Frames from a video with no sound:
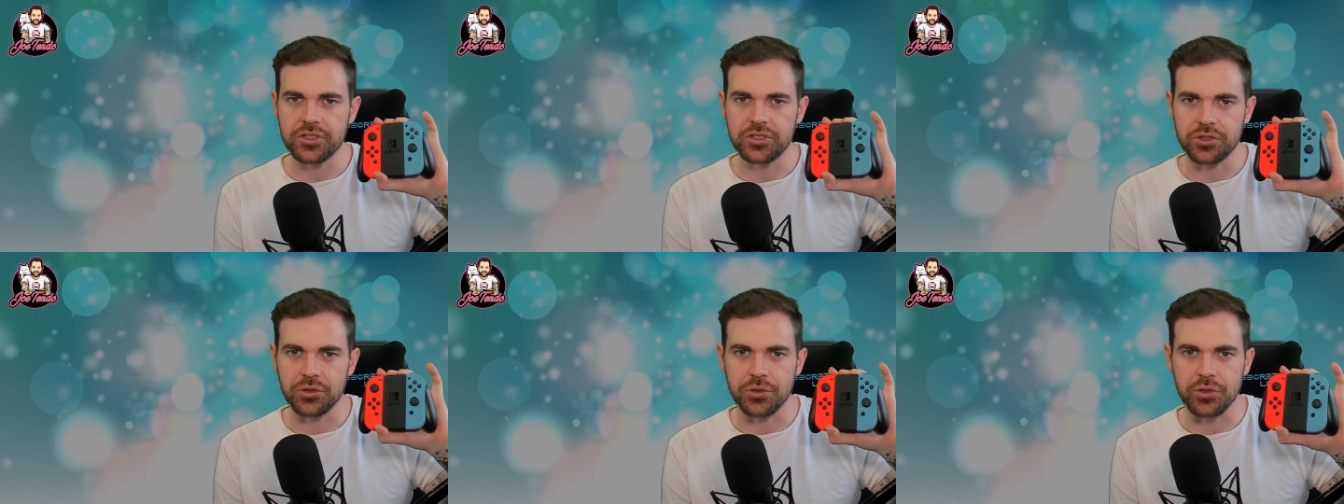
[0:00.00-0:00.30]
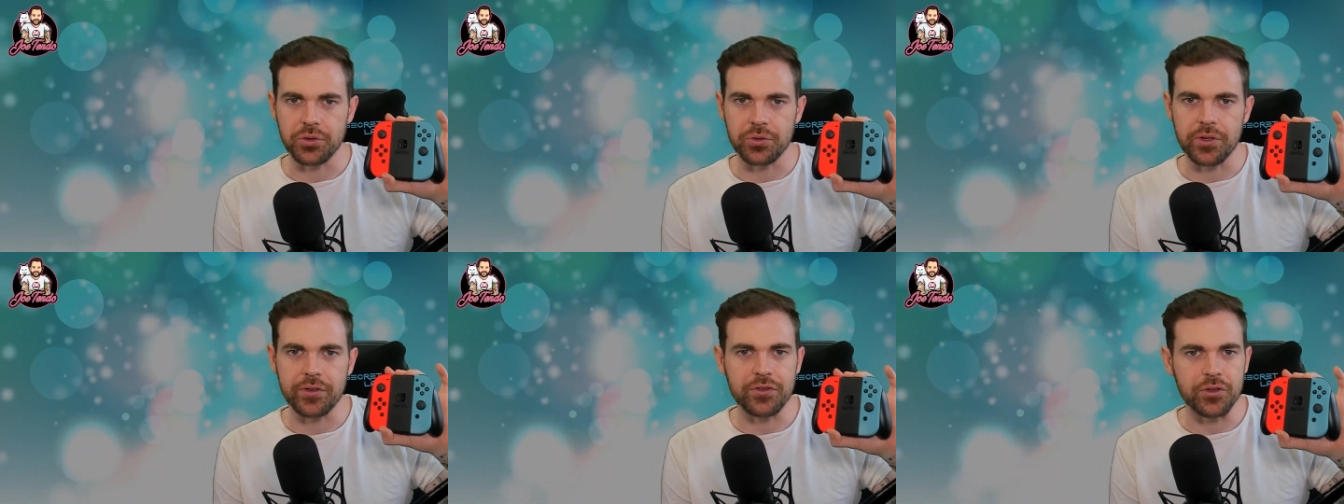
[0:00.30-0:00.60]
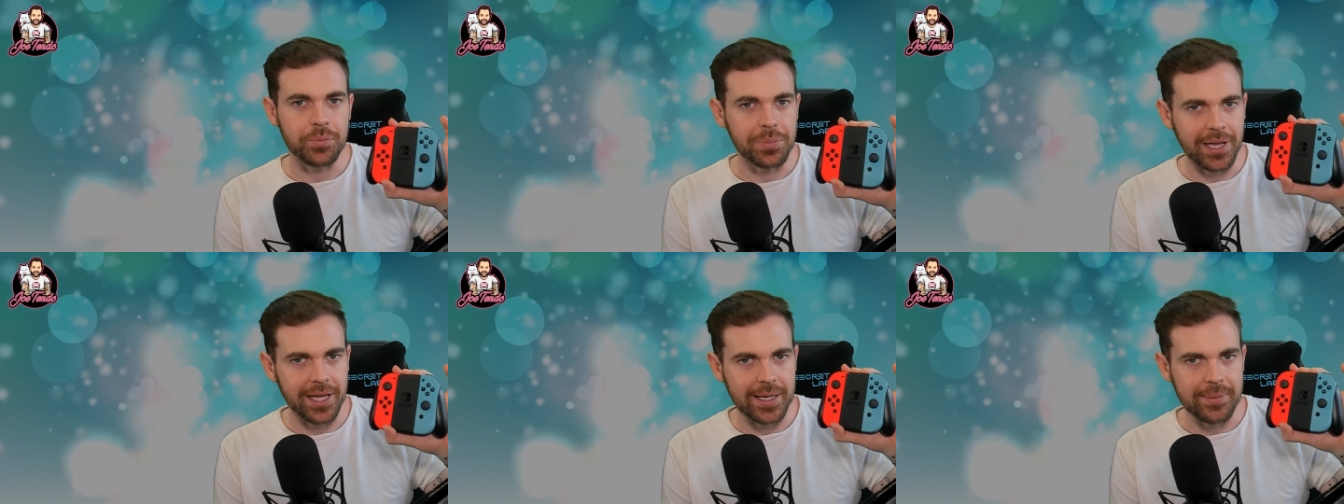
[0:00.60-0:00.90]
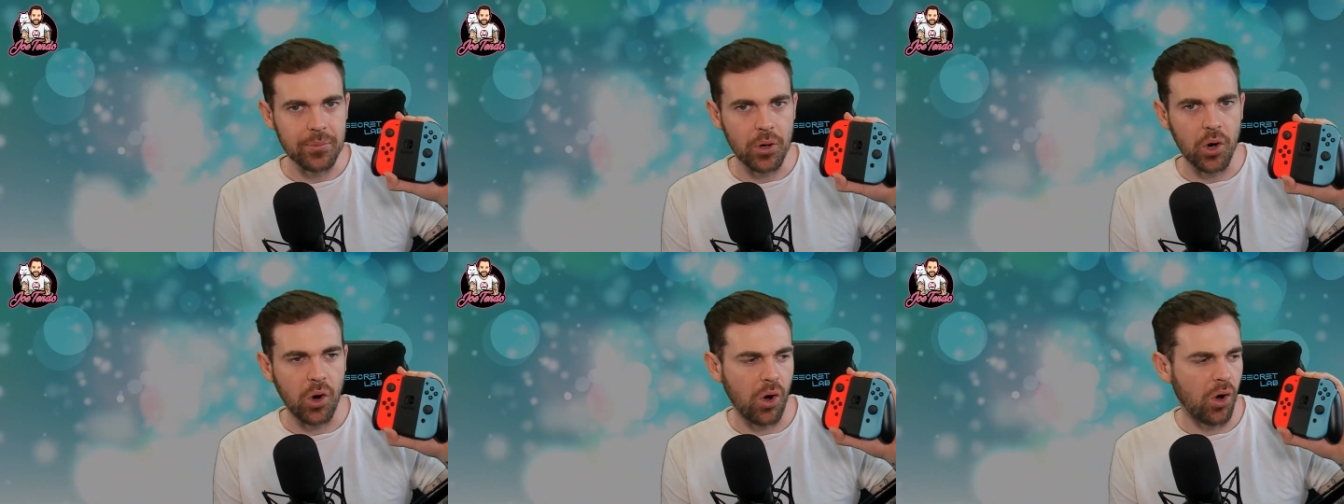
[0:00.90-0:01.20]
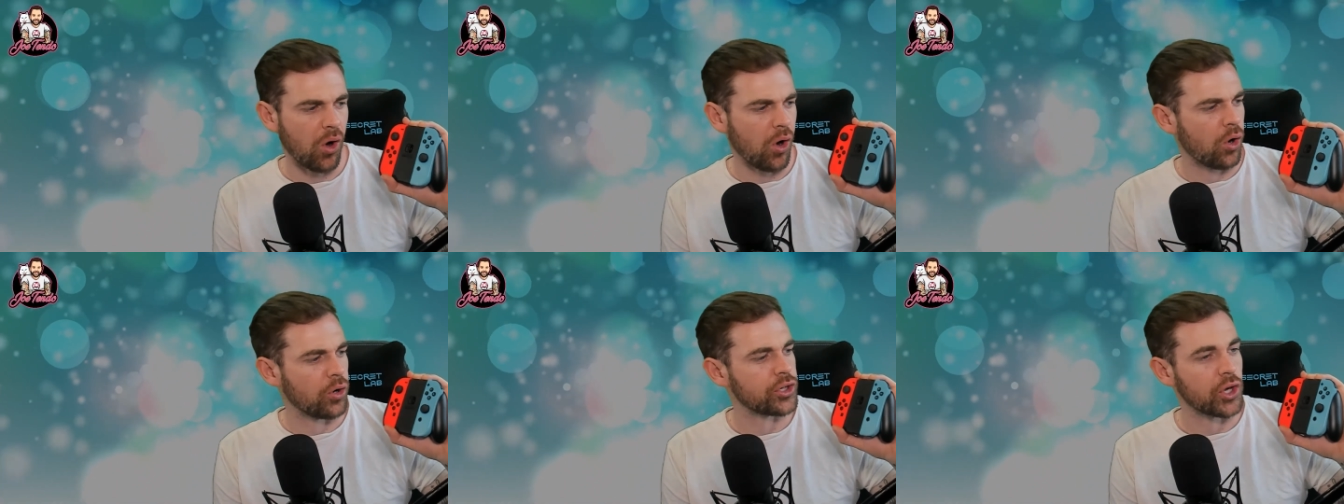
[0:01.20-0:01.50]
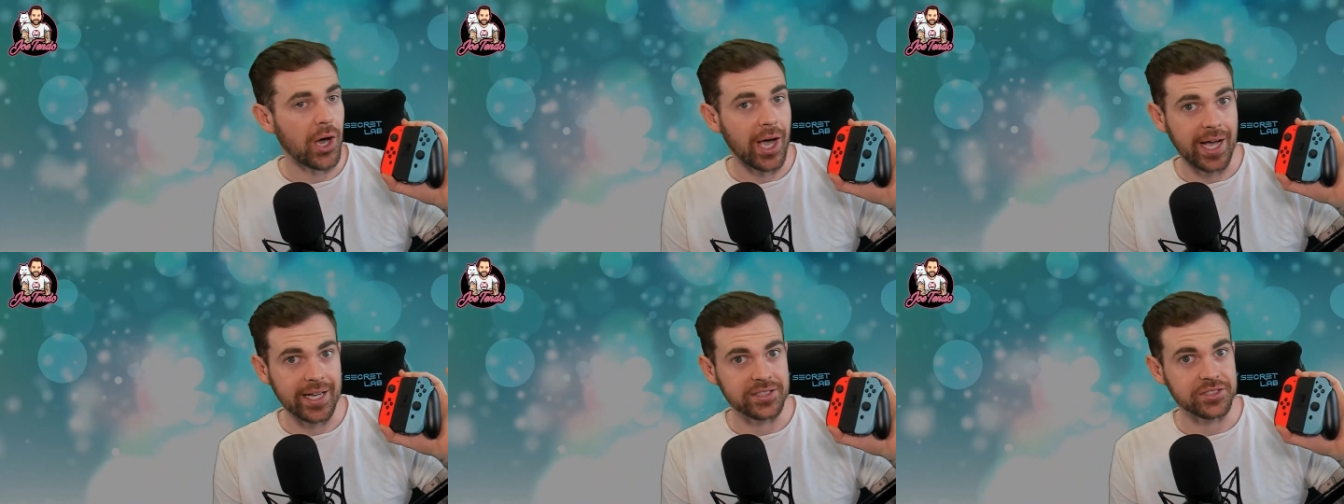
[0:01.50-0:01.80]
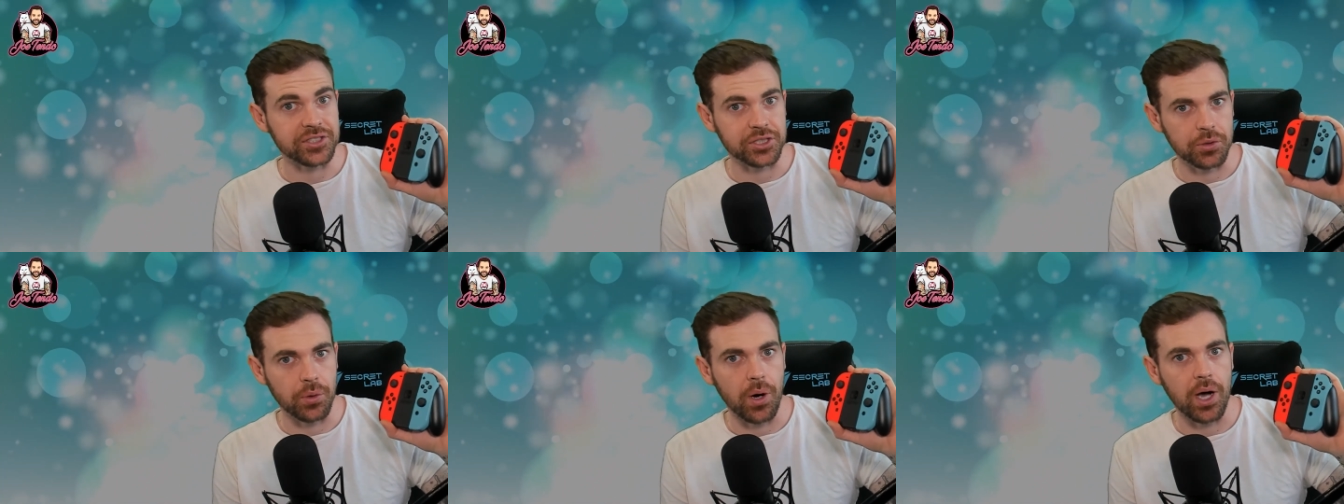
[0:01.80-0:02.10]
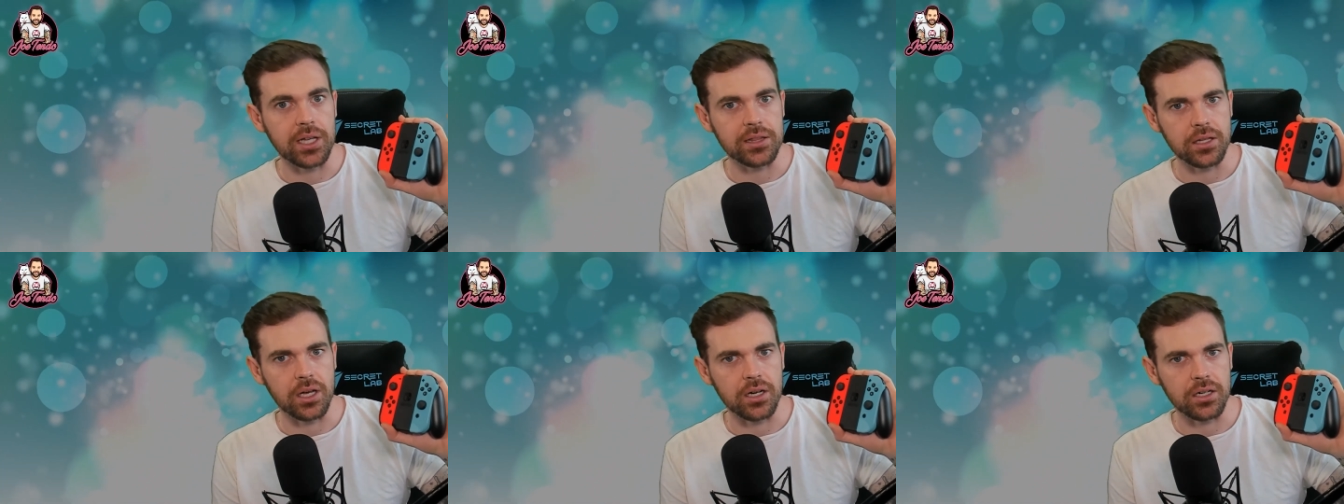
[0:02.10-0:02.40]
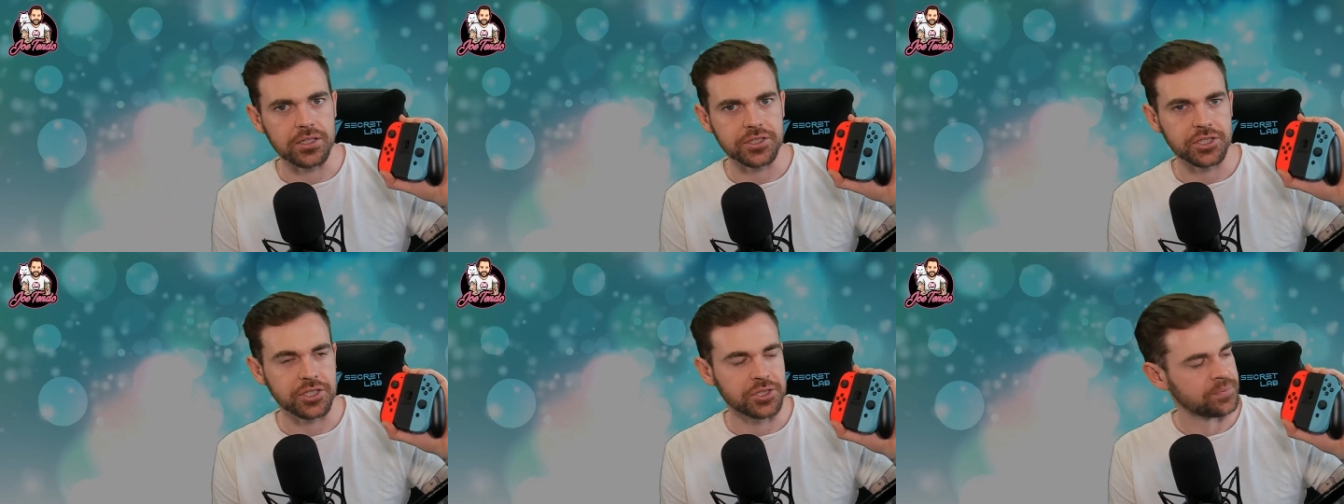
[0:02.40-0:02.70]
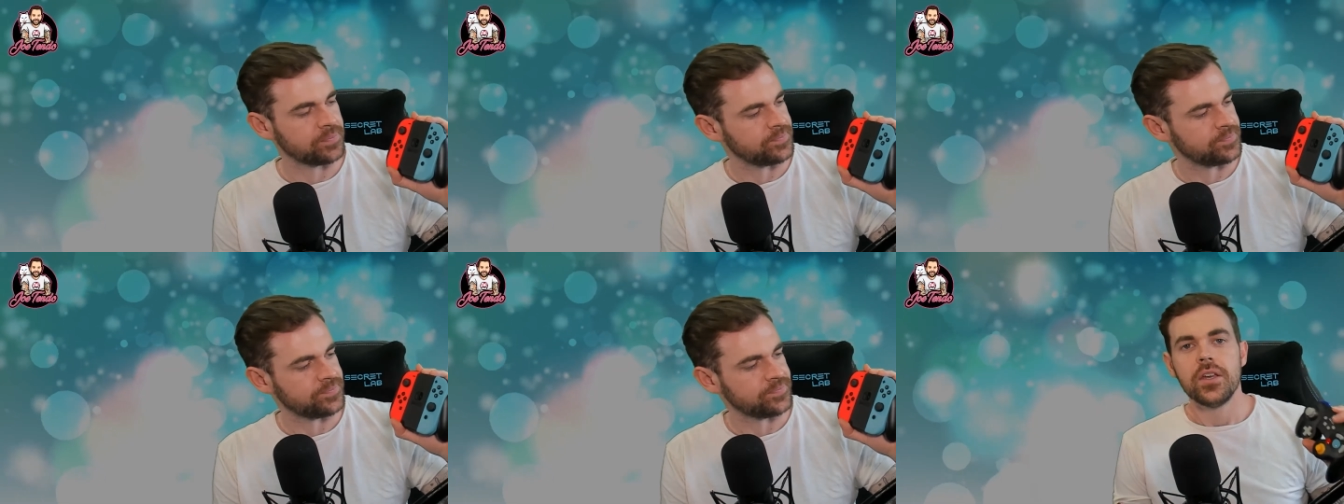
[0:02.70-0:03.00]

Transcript: suit you if you play more or your hands are quite large.